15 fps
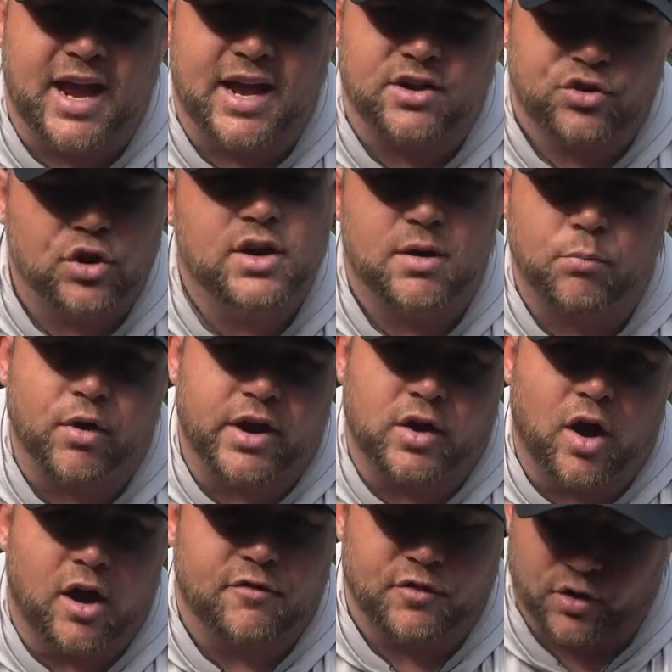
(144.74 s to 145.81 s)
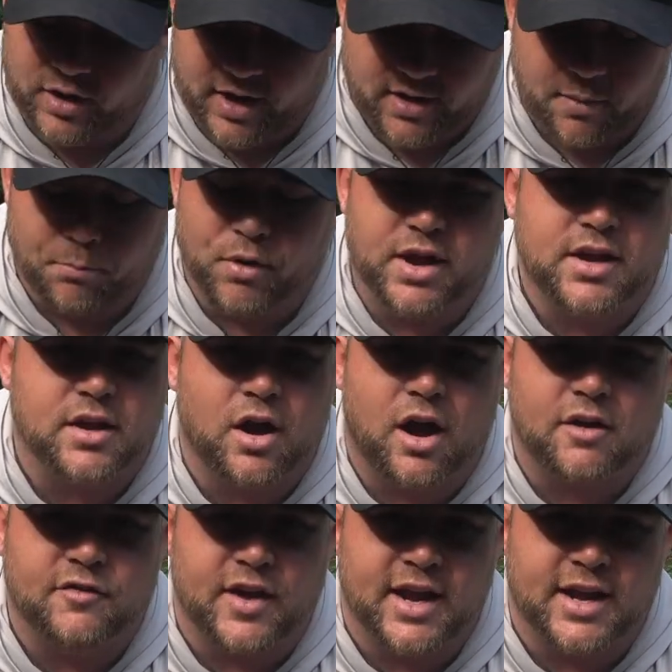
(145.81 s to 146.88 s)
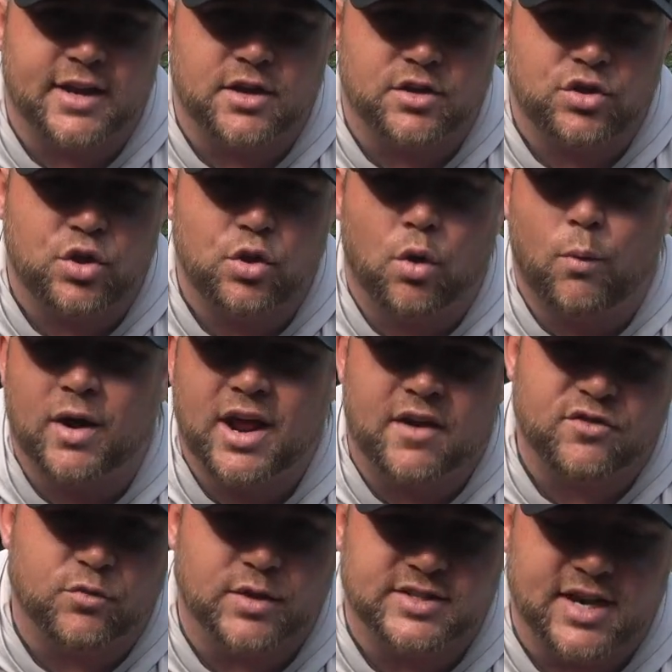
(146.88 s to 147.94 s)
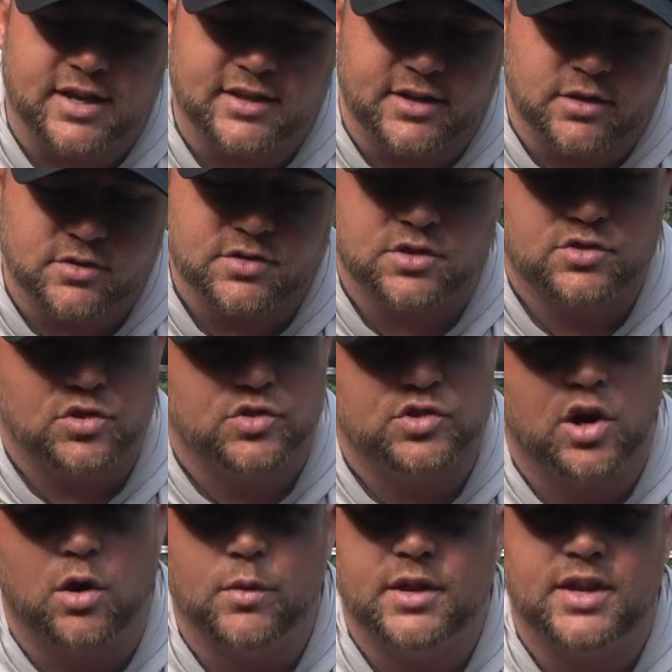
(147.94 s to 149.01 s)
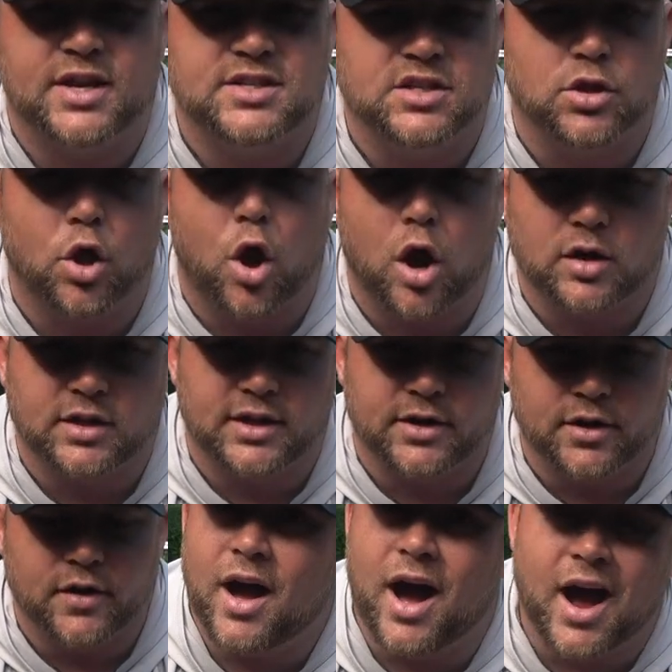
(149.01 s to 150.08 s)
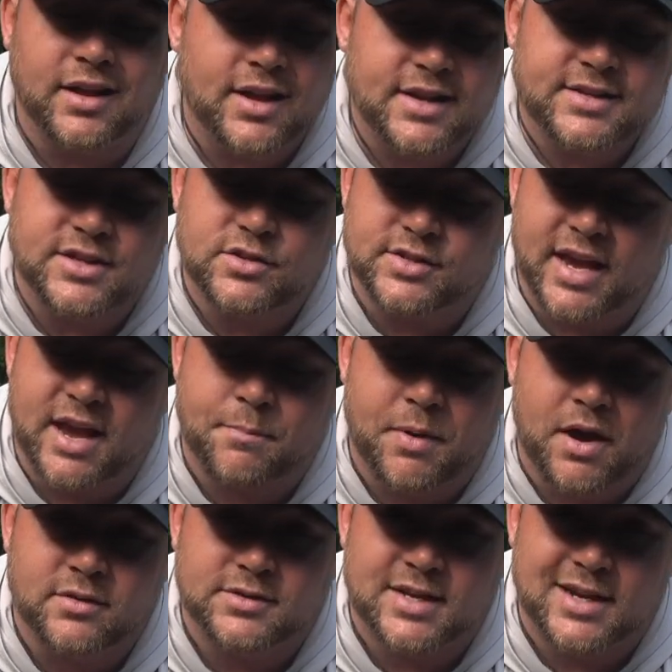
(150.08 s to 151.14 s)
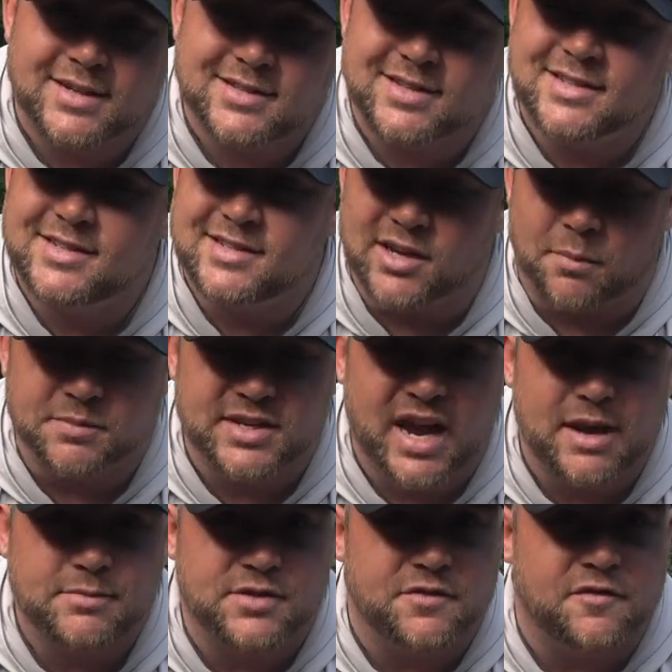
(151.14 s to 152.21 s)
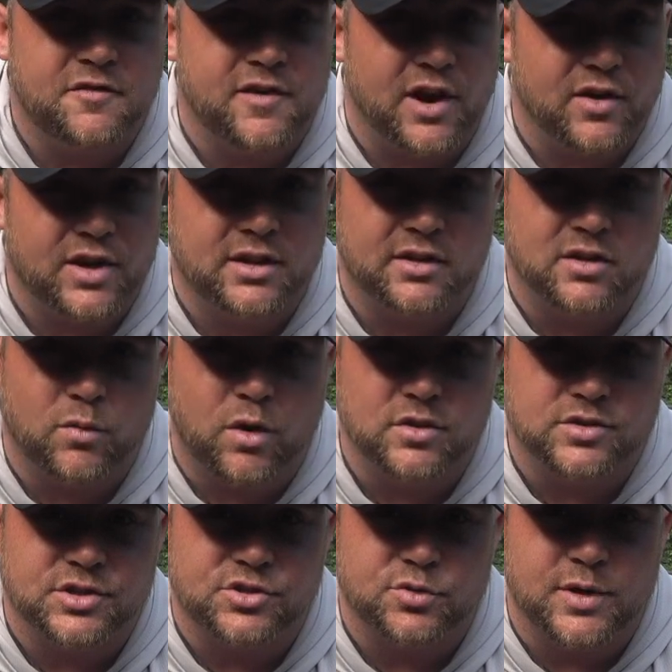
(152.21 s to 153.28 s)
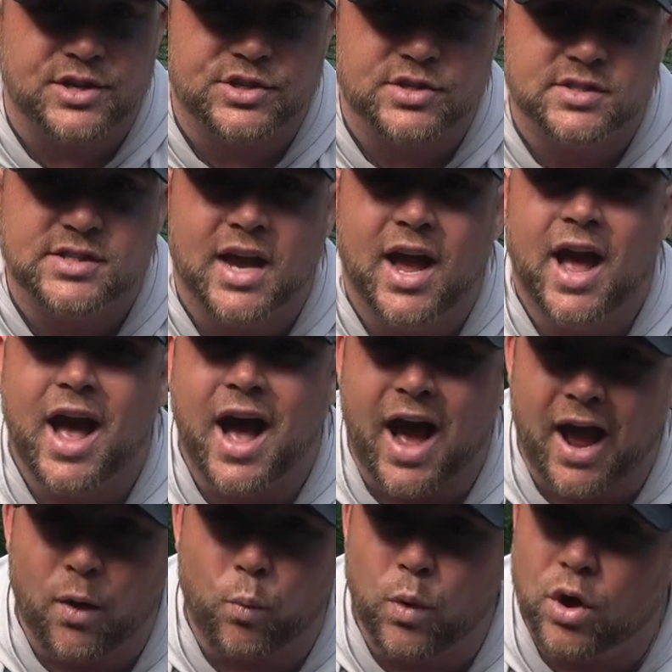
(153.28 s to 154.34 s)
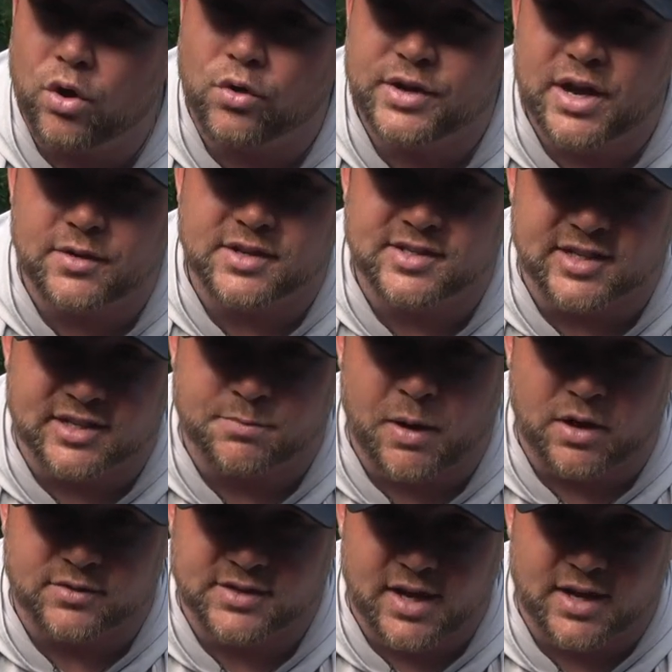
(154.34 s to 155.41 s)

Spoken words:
and you're gonna break off. You're gonna end up breaking off and you don't wanna have to retie leaders. So start with a nice long leader. I like to use 8-pound test. Sometimes in very clear water situations, I will go down to 6-pound